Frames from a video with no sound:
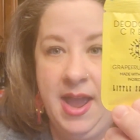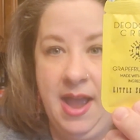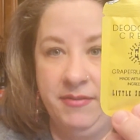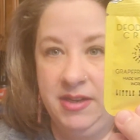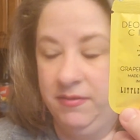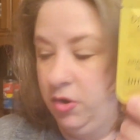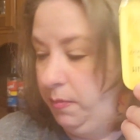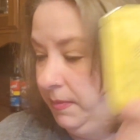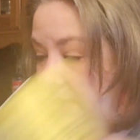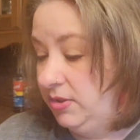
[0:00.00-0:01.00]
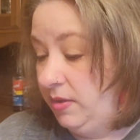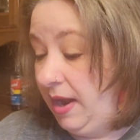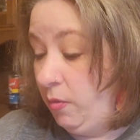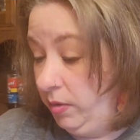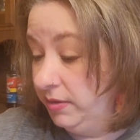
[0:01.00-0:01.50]
Haven't even opened it, so
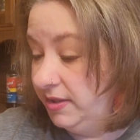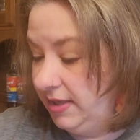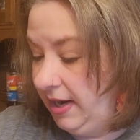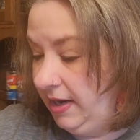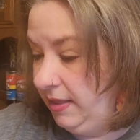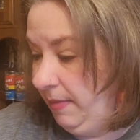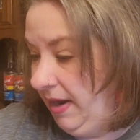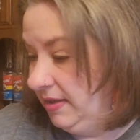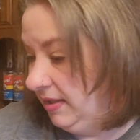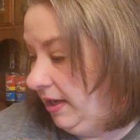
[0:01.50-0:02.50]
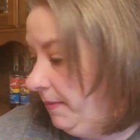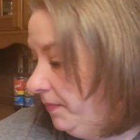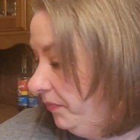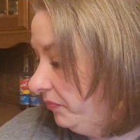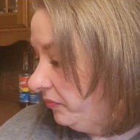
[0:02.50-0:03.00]
that will stay in the basket.